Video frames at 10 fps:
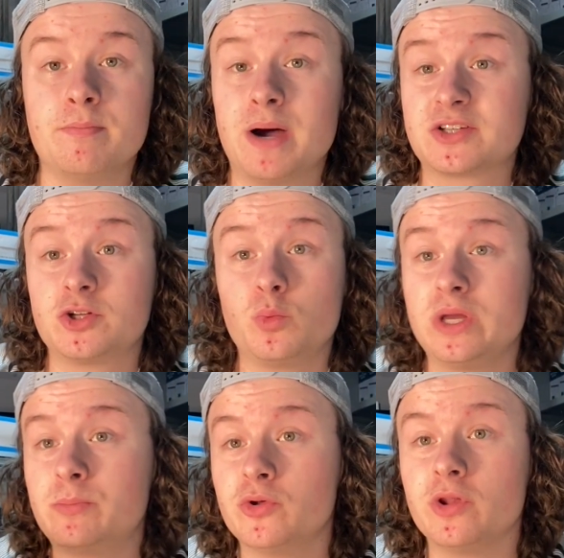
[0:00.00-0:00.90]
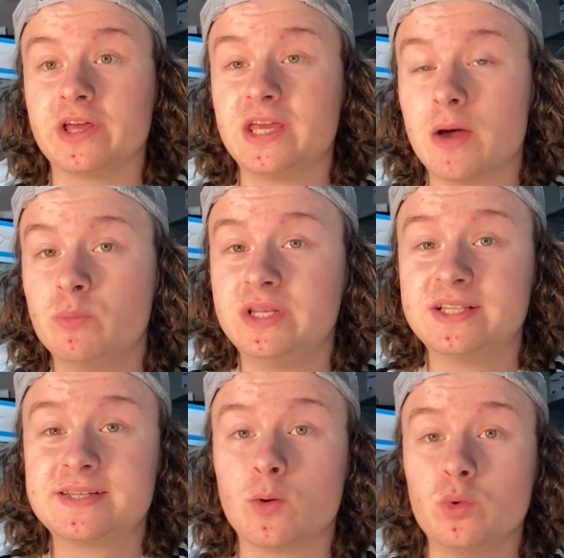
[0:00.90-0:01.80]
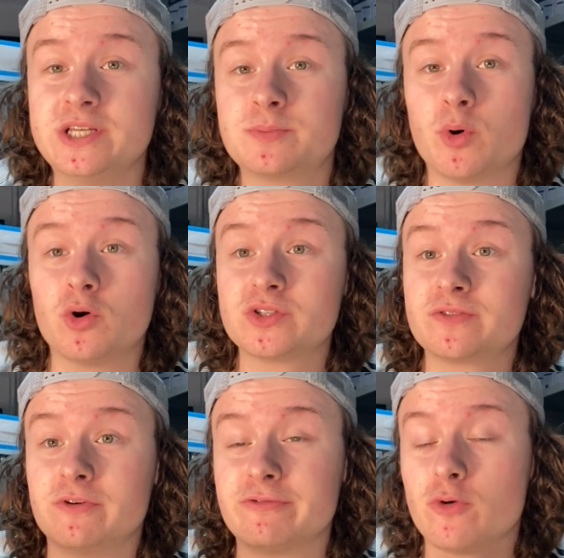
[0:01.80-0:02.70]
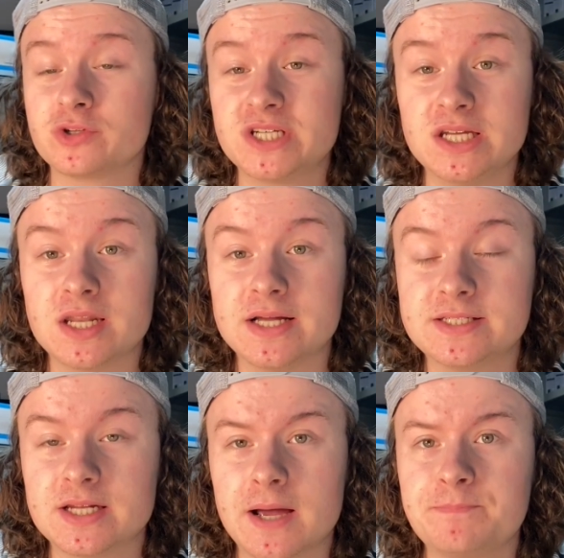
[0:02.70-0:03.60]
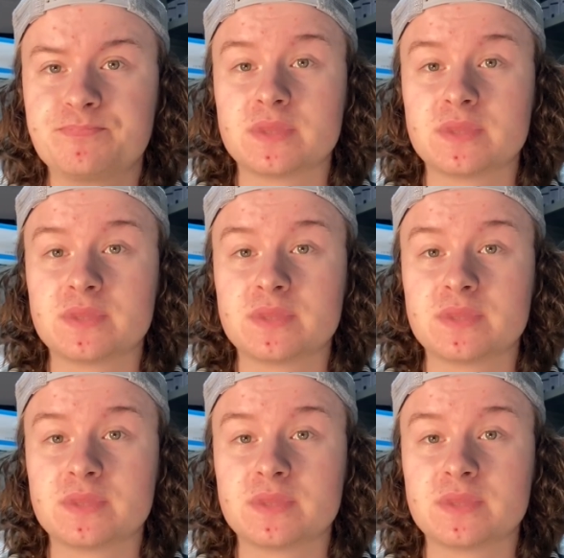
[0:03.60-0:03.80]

Back to the Wii bundle again, we did sell Wii Sports for fourteen ninety-nine.